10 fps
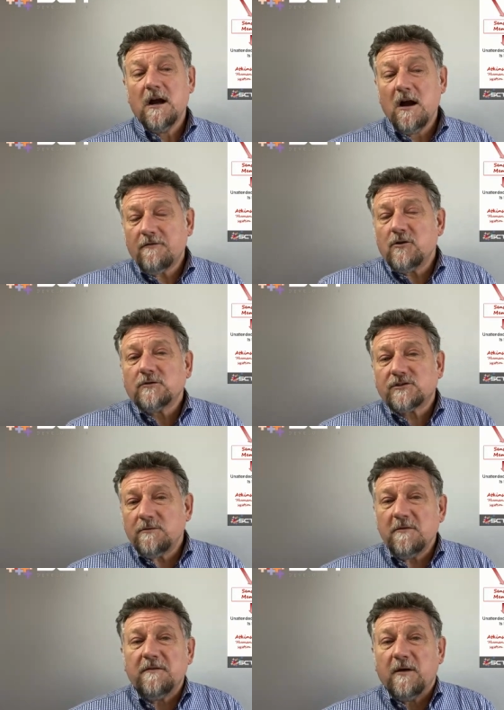Of course,
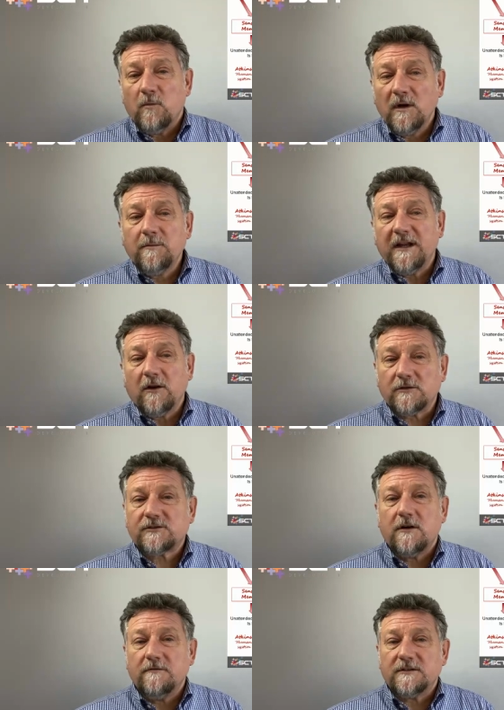some of it will be lost
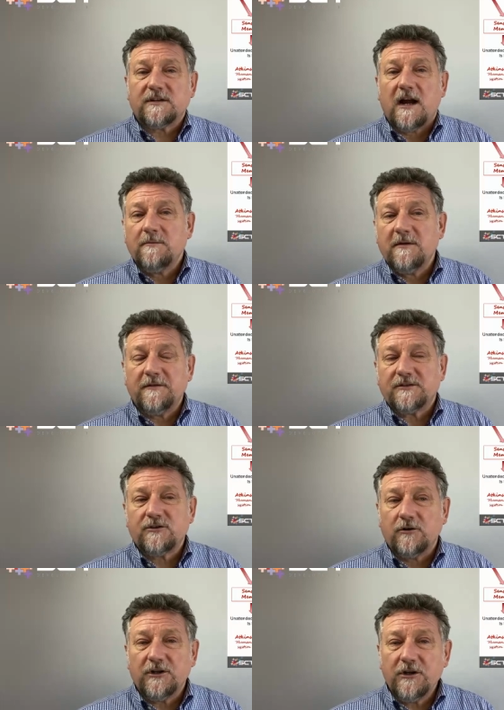over time if it's
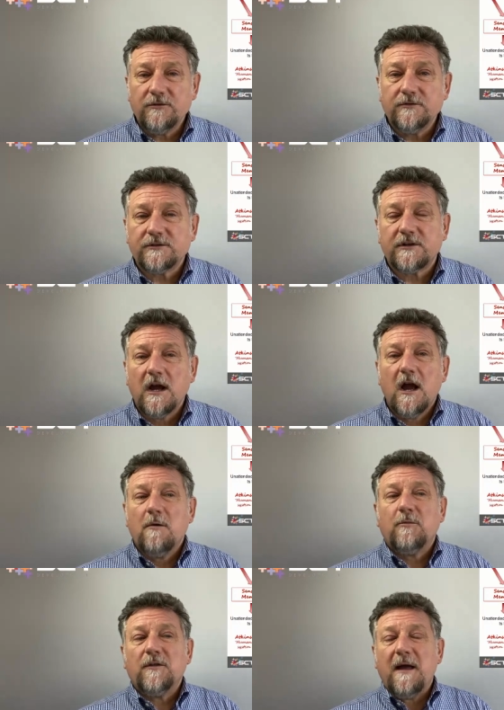not used,
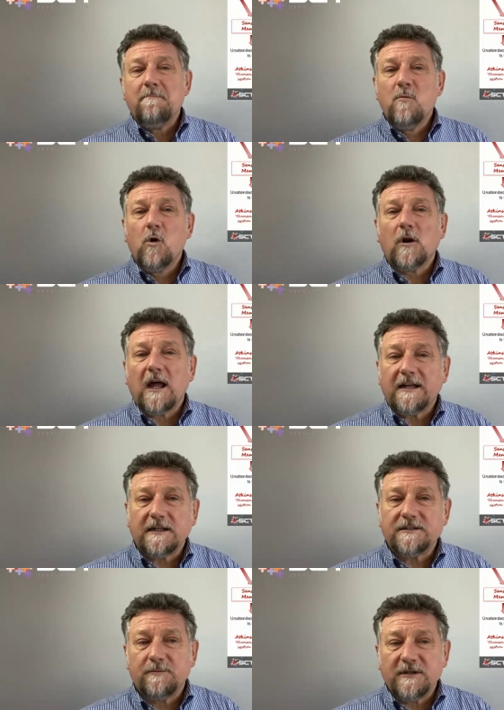but they're more
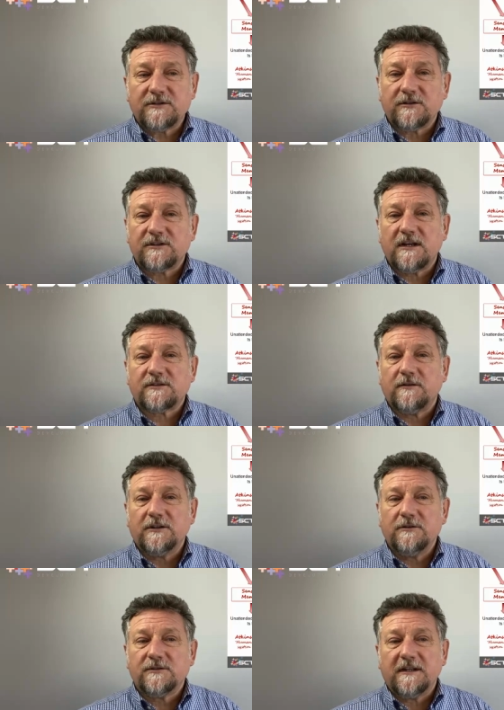likely to be successful
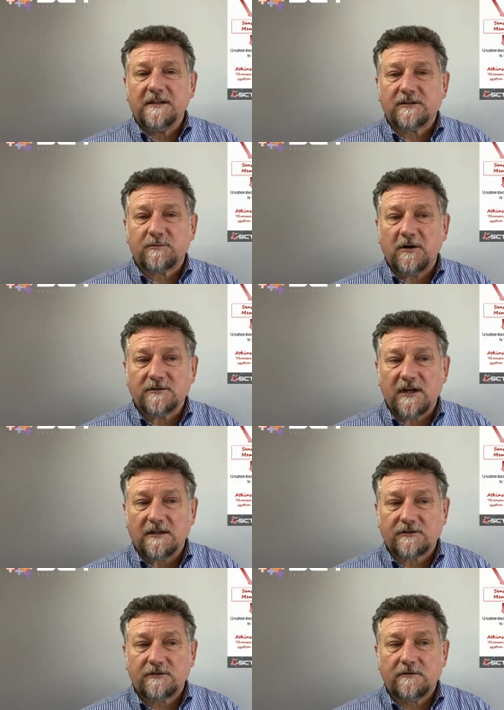using this
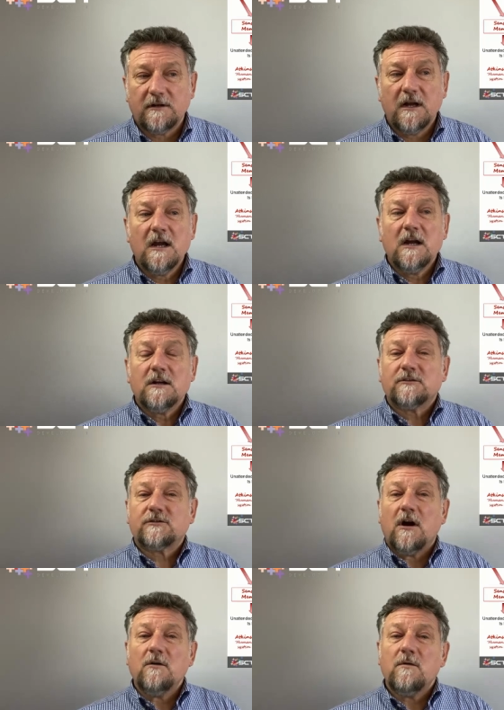process.
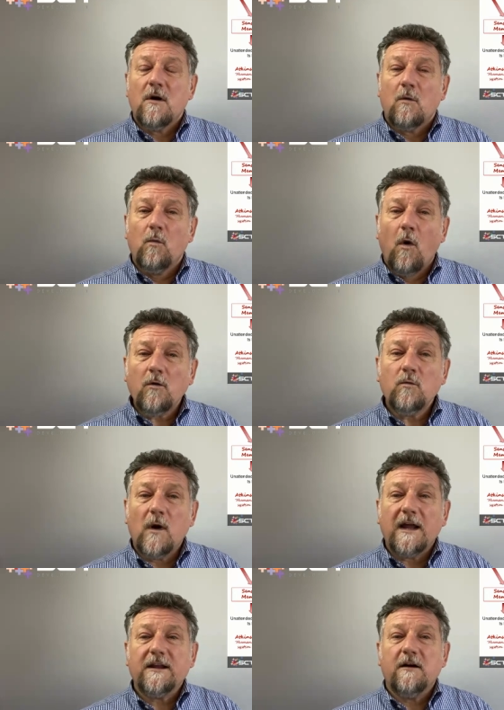So one
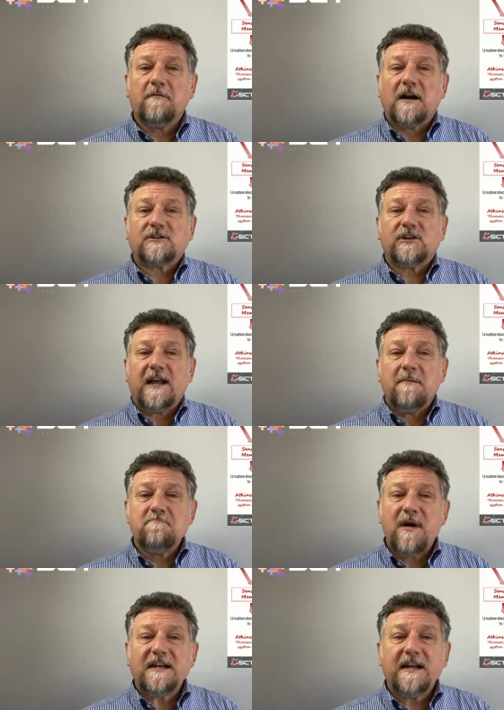way of actually
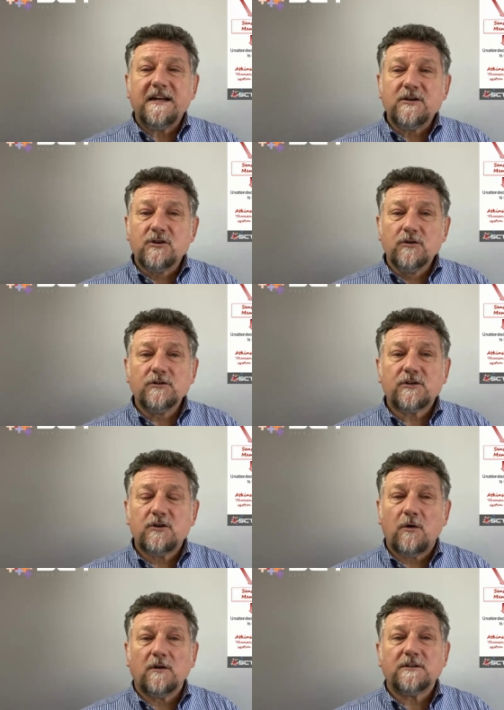embedding good
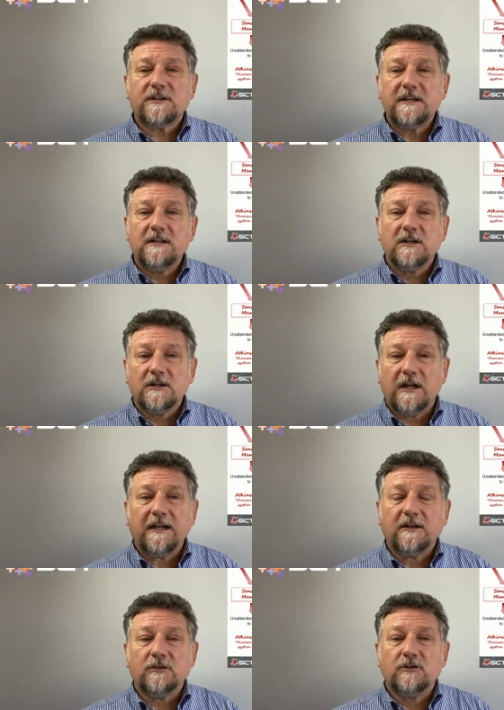quality
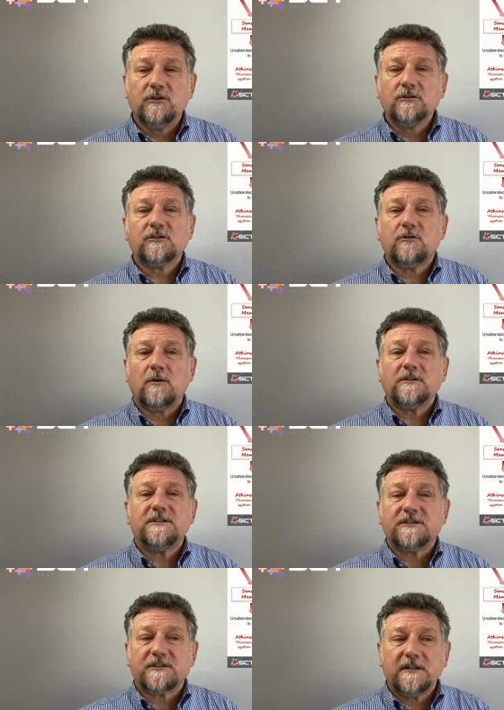learning and good
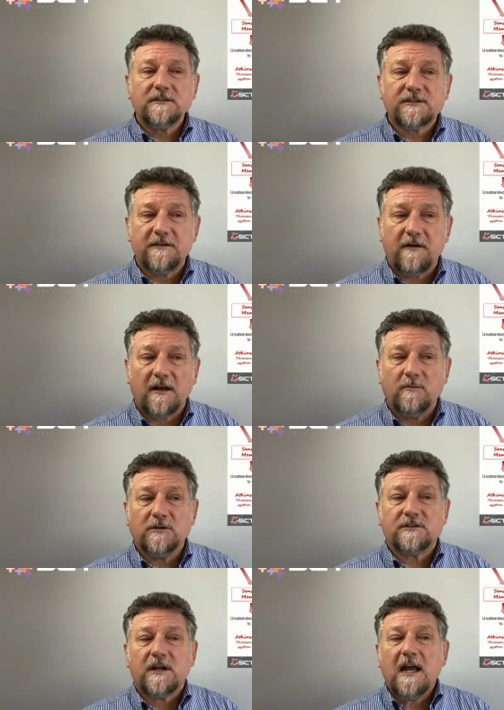quality skills
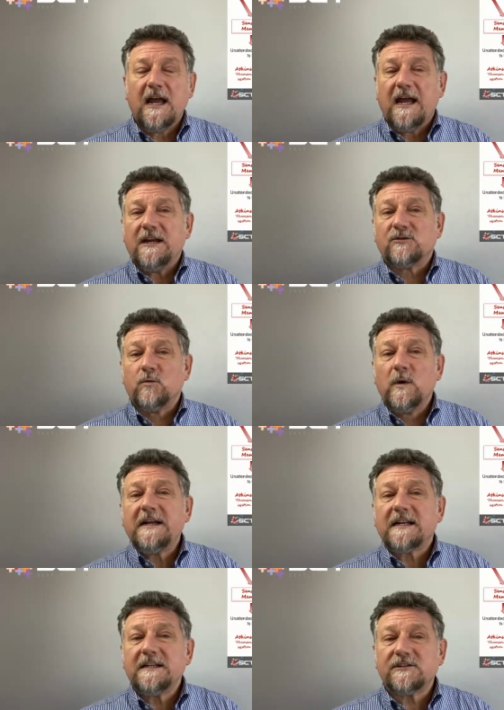development is
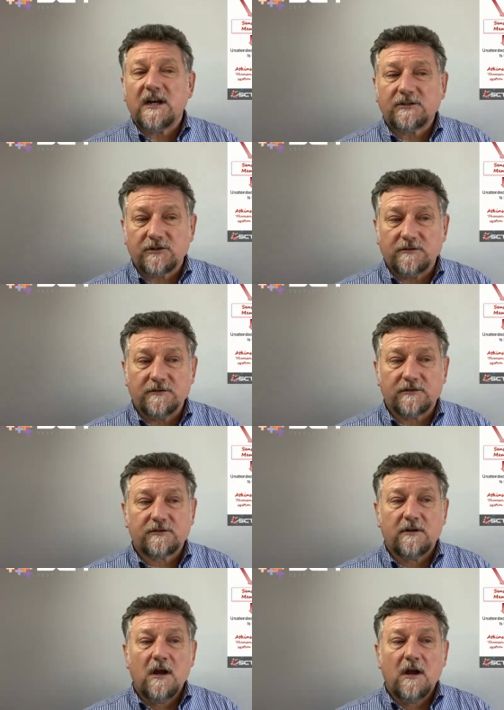weekly sessions.